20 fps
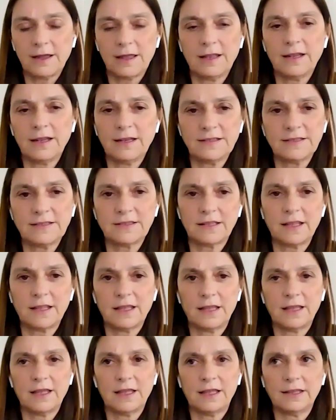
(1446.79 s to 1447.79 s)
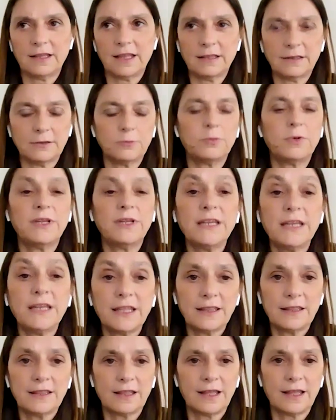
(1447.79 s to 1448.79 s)
at least, that we
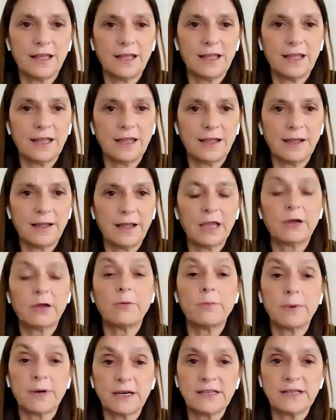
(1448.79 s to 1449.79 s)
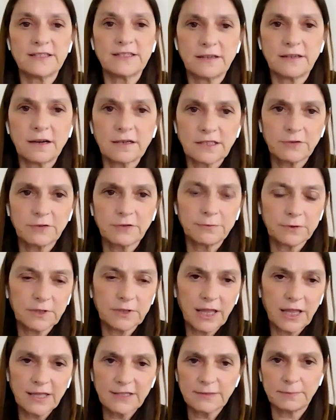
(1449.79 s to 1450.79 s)
need a governance structure for
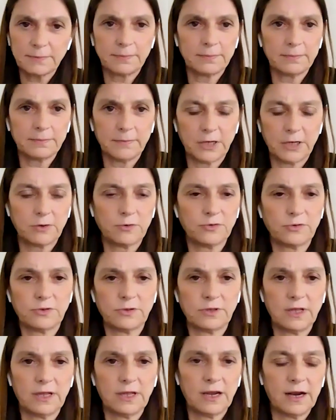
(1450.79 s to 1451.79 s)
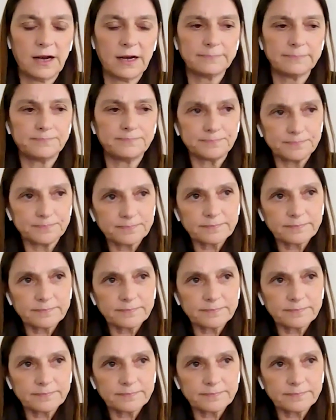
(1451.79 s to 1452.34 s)
that, because there